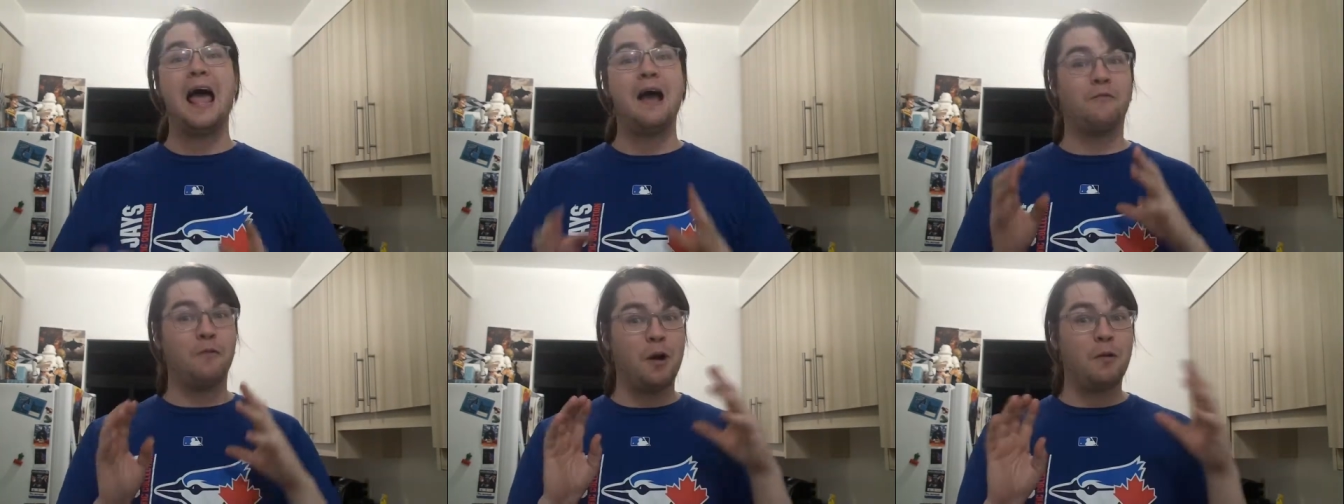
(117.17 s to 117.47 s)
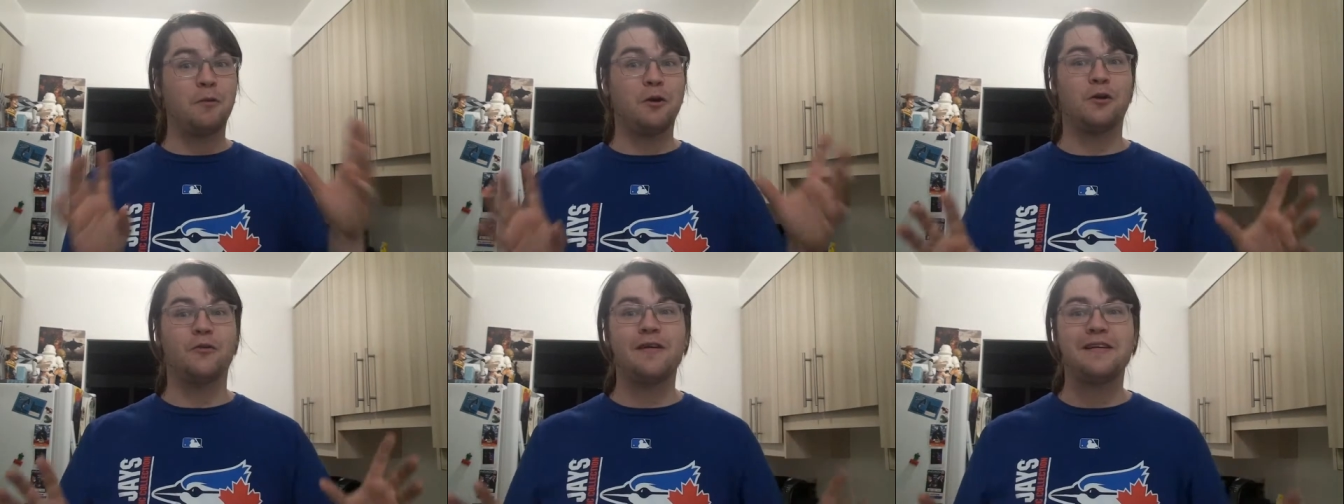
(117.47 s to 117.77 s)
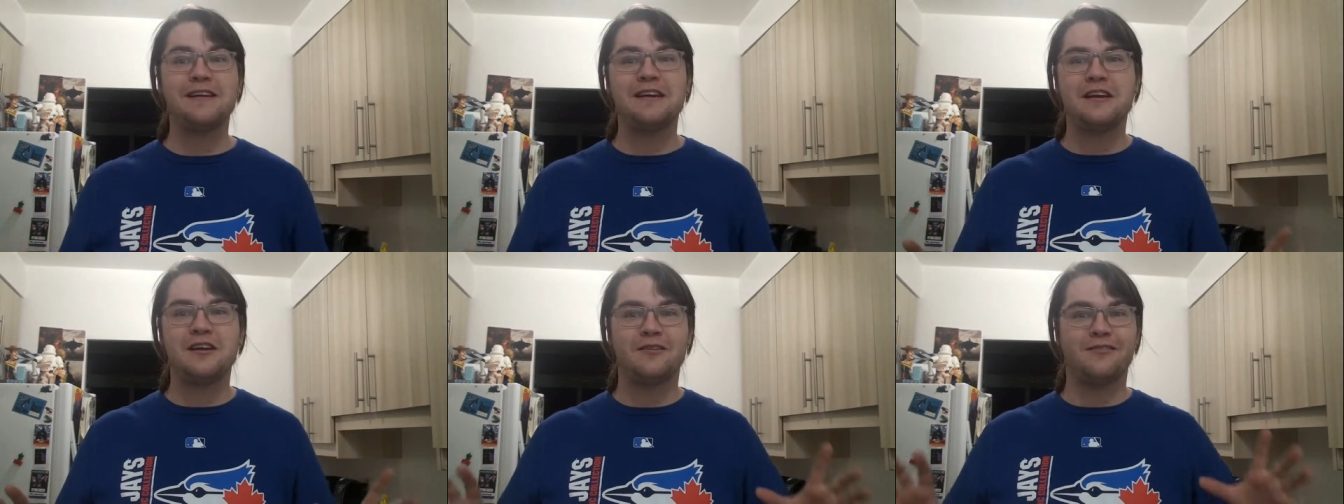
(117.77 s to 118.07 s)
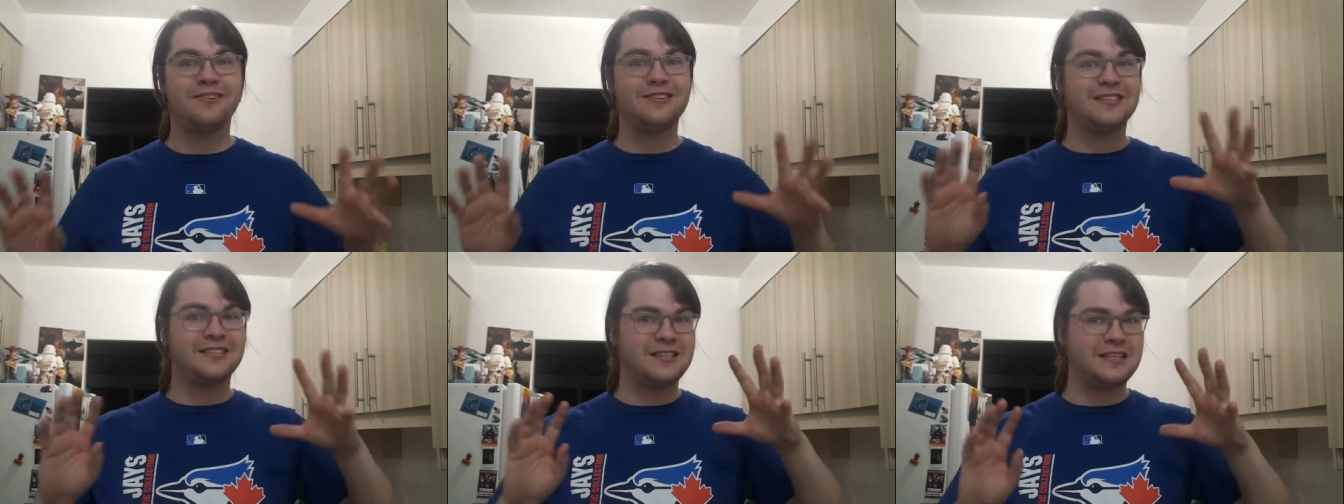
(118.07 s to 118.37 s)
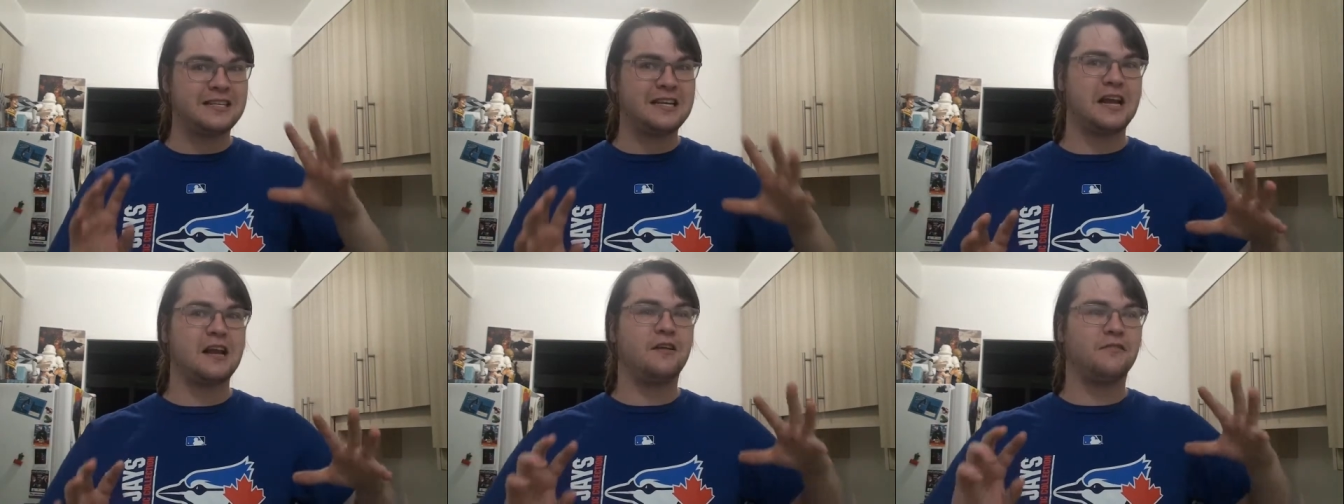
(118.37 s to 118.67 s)
And what we're going to do is
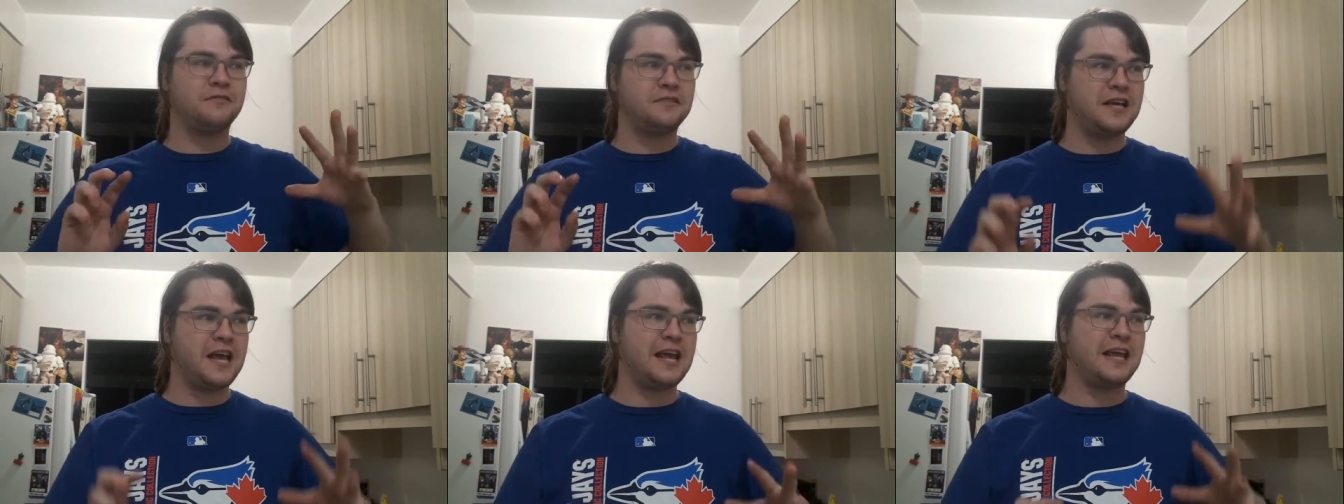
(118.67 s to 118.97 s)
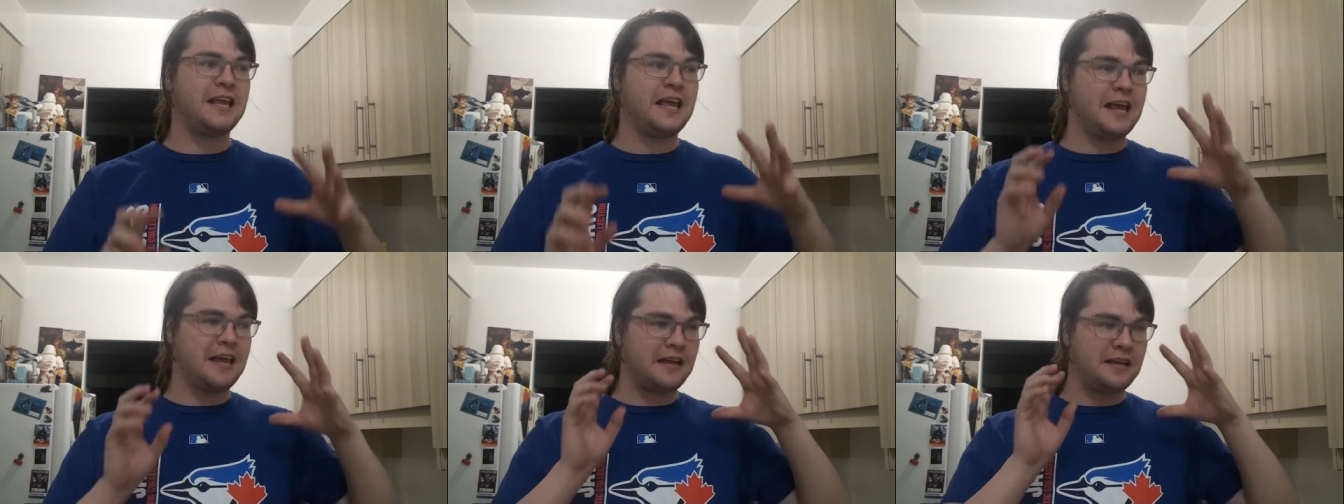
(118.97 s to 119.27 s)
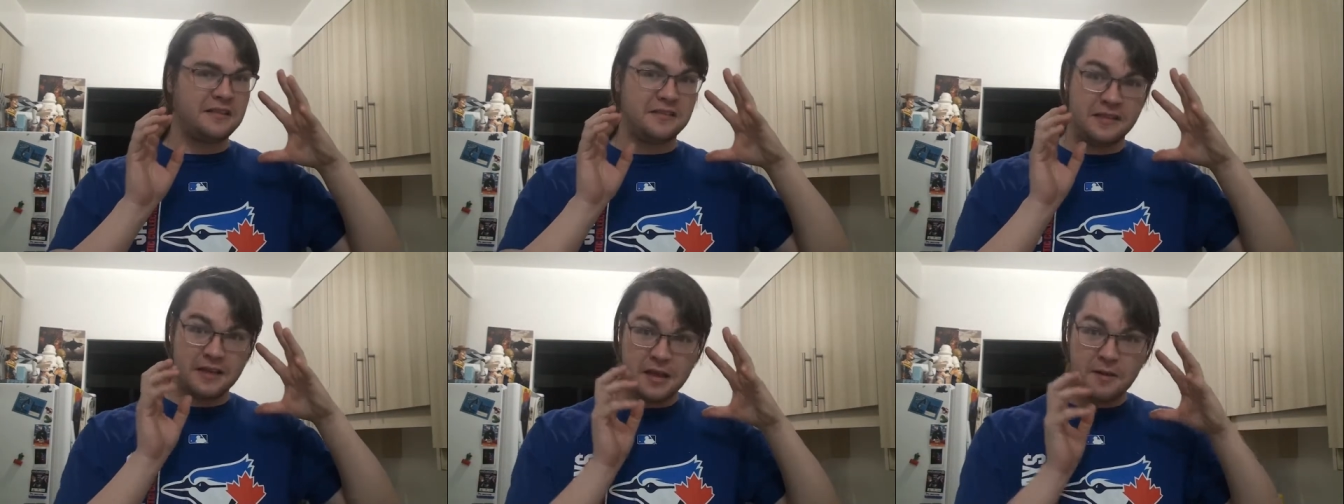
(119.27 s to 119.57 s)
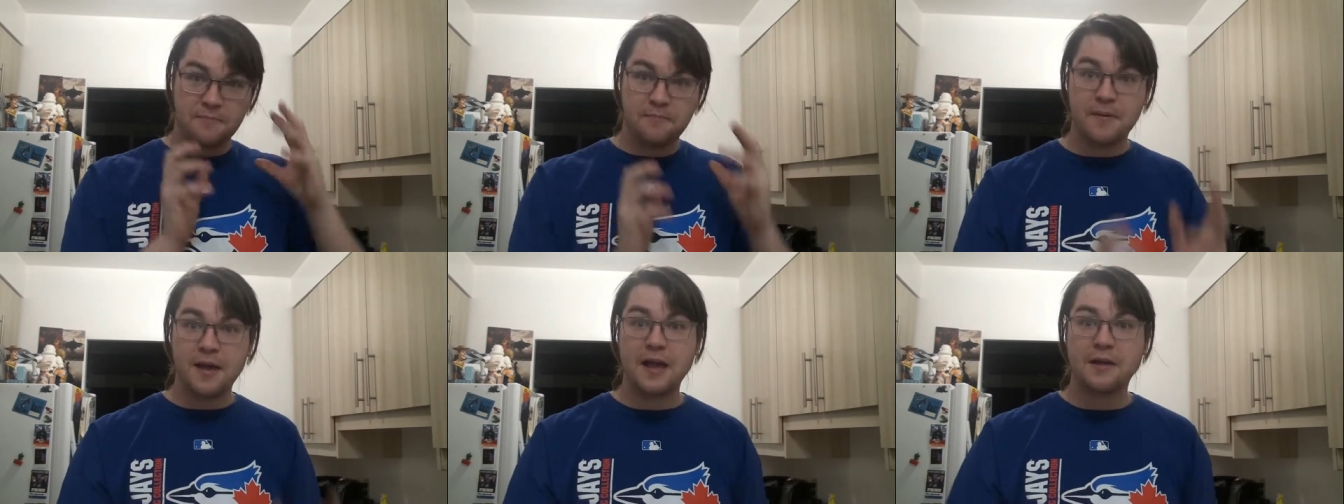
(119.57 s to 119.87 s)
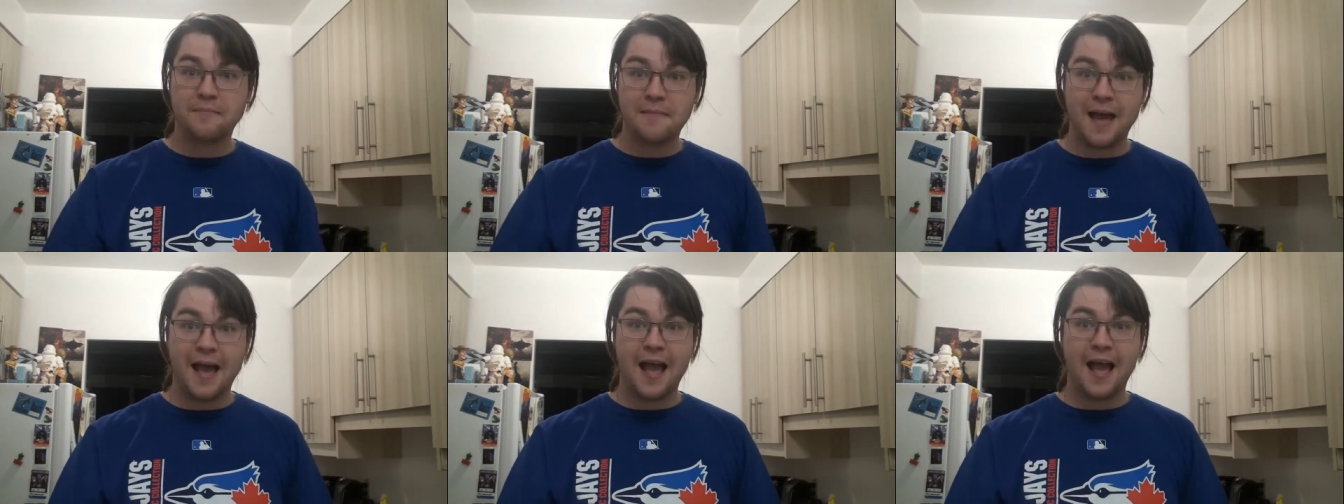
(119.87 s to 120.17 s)
instead of taking the
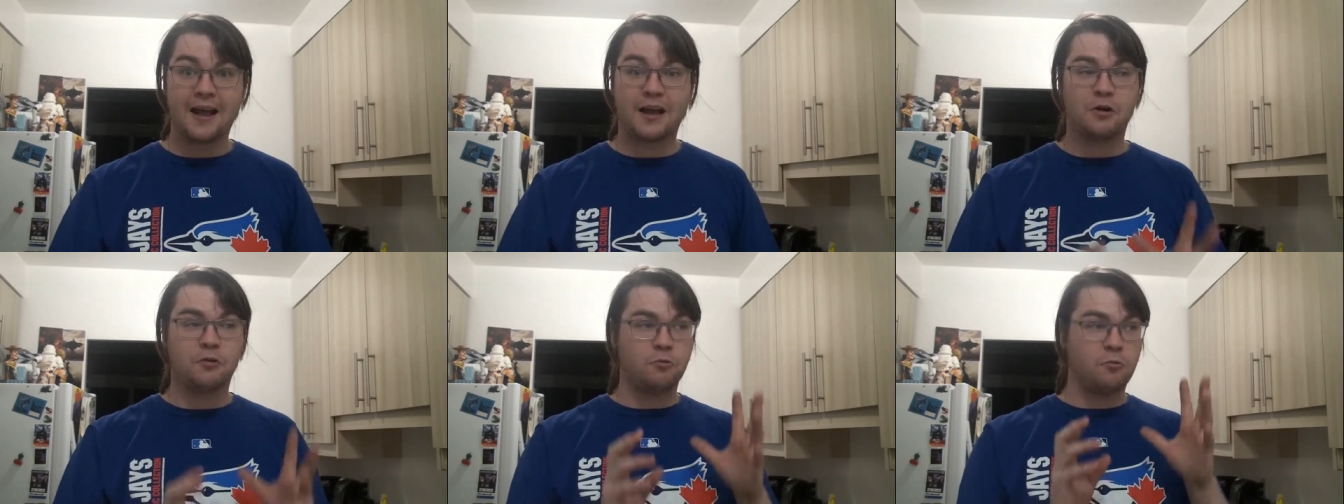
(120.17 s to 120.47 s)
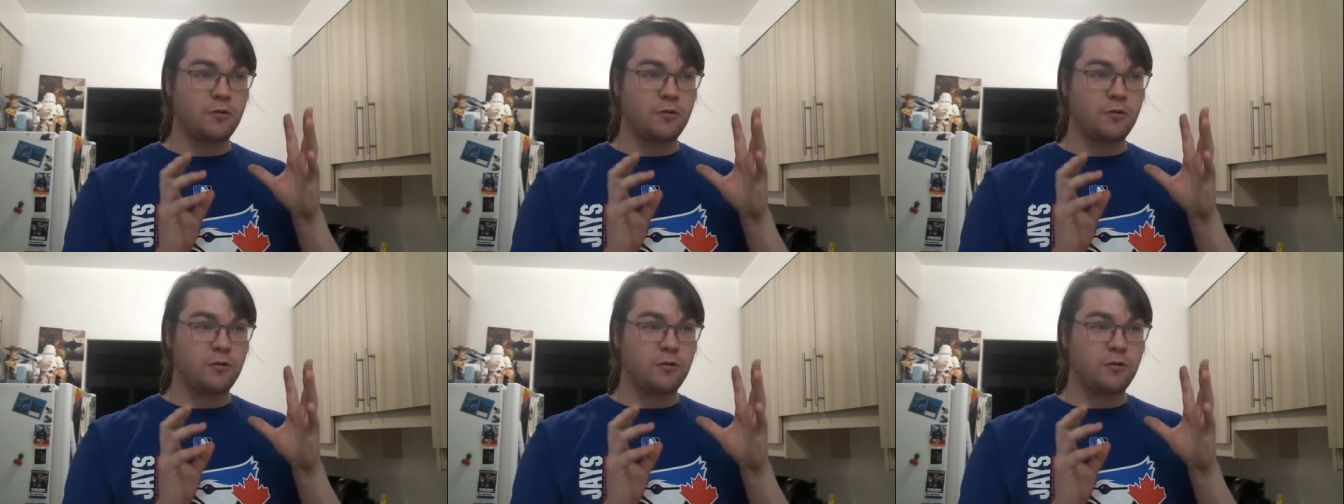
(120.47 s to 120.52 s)
Big Mac,